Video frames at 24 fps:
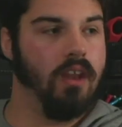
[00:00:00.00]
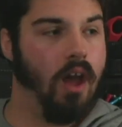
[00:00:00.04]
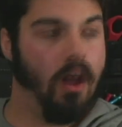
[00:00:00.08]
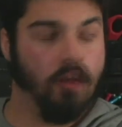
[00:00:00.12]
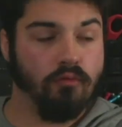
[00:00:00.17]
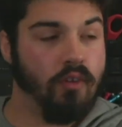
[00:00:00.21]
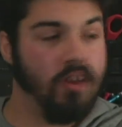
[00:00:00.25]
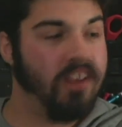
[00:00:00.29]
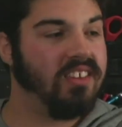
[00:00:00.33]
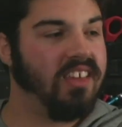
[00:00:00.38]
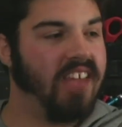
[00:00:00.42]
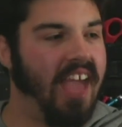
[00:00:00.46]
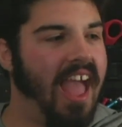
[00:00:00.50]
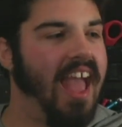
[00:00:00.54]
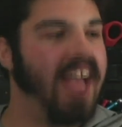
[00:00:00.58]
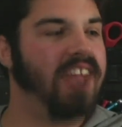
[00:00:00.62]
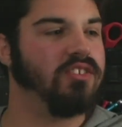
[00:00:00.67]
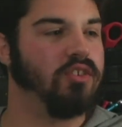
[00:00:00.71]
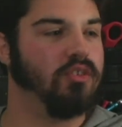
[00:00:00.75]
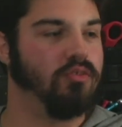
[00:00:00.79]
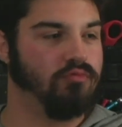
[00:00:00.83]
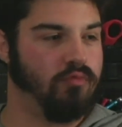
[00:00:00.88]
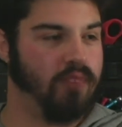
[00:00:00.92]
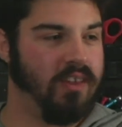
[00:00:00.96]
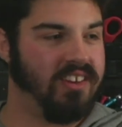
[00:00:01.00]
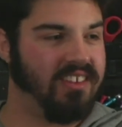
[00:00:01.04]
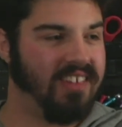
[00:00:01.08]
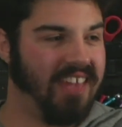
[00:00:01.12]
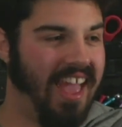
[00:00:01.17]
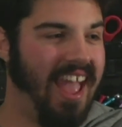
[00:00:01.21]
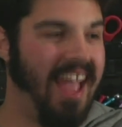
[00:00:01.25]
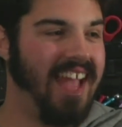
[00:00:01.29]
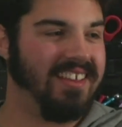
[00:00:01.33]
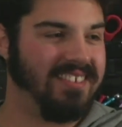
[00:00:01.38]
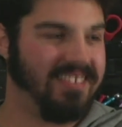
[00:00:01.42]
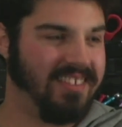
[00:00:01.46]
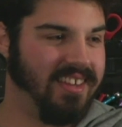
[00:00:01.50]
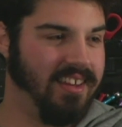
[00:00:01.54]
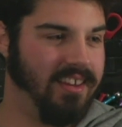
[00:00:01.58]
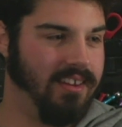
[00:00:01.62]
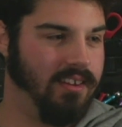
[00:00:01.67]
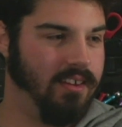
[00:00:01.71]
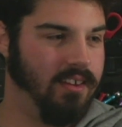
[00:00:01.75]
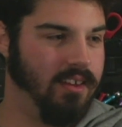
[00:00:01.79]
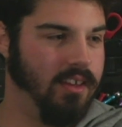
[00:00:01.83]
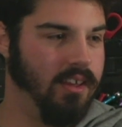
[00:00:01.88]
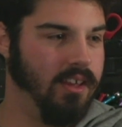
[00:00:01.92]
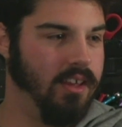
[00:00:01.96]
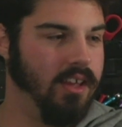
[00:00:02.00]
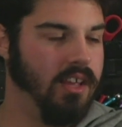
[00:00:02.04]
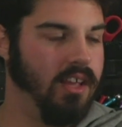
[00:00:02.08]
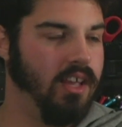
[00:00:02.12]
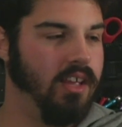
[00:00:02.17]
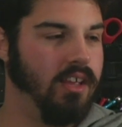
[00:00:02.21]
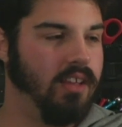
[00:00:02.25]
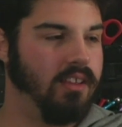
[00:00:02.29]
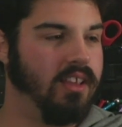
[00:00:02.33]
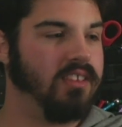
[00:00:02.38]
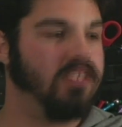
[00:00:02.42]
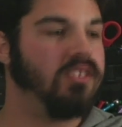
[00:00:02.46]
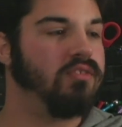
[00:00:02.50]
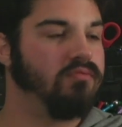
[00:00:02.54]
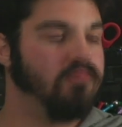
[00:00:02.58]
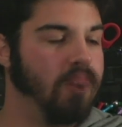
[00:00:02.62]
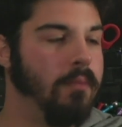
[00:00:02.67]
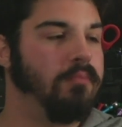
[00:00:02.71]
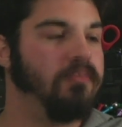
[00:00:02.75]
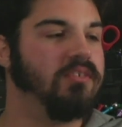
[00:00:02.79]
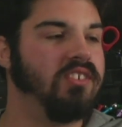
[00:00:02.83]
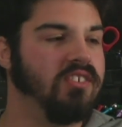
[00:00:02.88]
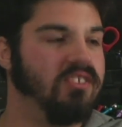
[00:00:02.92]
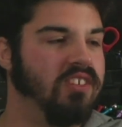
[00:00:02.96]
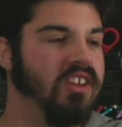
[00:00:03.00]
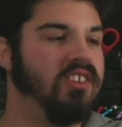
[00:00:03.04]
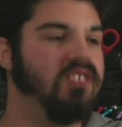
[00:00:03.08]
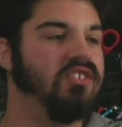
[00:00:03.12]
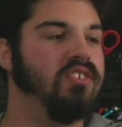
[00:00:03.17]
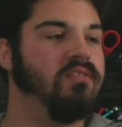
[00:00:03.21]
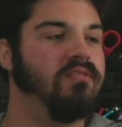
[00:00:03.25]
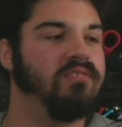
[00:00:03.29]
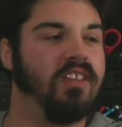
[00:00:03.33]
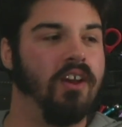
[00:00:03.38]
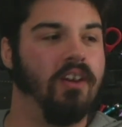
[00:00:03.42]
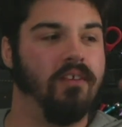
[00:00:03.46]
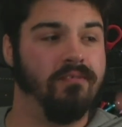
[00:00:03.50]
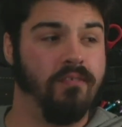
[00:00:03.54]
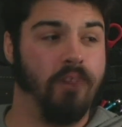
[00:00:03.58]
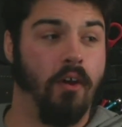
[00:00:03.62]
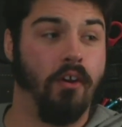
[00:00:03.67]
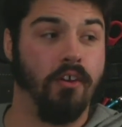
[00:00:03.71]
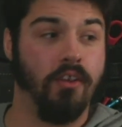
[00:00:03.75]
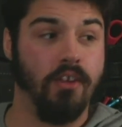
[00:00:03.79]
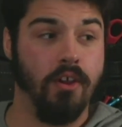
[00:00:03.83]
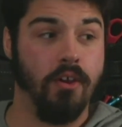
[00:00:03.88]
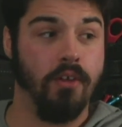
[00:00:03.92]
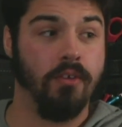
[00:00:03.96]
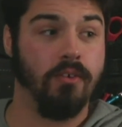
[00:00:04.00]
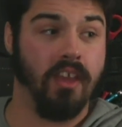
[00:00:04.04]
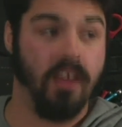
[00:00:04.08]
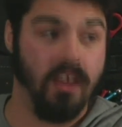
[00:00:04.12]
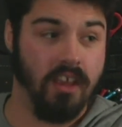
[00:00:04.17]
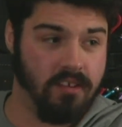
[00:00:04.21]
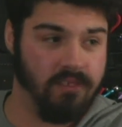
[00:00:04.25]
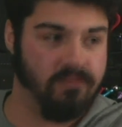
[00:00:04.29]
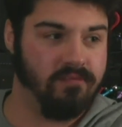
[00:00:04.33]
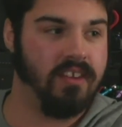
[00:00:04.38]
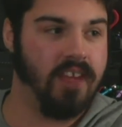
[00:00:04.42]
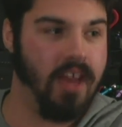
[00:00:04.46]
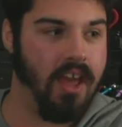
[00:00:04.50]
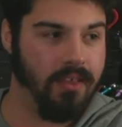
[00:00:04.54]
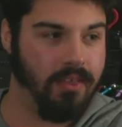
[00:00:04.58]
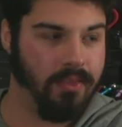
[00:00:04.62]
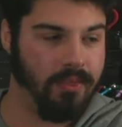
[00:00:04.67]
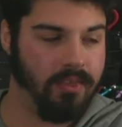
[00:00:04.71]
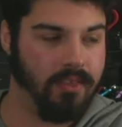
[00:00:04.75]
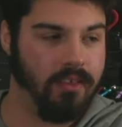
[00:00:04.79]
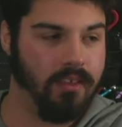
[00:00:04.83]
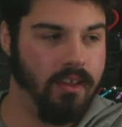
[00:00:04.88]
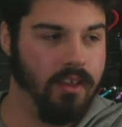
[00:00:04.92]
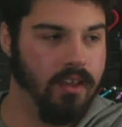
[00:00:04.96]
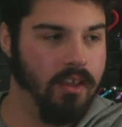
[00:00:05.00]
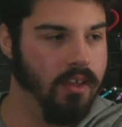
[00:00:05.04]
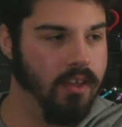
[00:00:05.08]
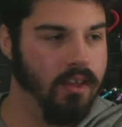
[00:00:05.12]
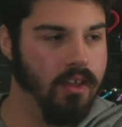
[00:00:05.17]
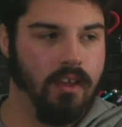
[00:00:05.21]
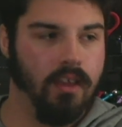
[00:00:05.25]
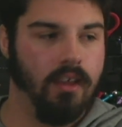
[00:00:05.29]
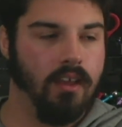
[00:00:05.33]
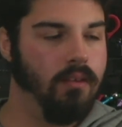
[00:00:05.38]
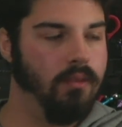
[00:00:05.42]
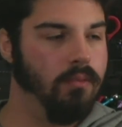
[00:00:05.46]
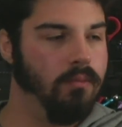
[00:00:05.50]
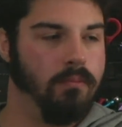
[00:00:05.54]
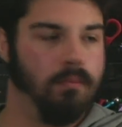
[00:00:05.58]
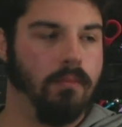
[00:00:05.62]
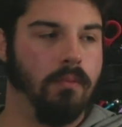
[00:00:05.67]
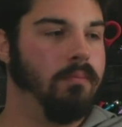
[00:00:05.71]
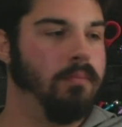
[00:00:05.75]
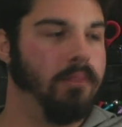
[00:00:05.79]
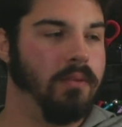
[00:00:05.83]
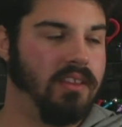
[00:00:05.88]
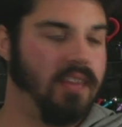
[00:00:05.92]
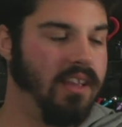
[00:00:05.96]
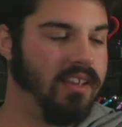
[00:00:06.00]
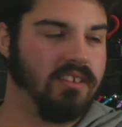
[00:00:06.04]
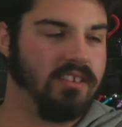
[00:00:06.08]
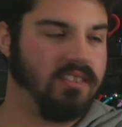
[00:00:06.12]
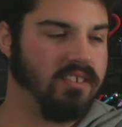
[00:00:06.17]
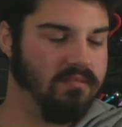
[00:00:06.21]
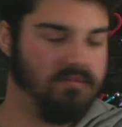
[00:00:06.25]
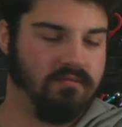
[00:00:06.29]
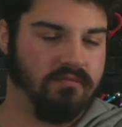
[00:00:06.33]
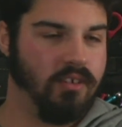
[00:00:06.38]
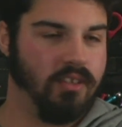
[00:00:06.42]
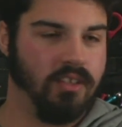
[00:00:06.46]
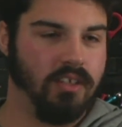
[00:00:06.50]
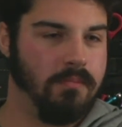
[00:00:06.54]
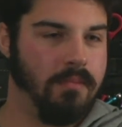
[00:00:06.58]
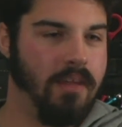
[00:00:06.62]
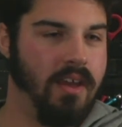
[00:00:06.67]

Not red castle, red casket. That's the representation of Telvario, King of Death. But that doesn't really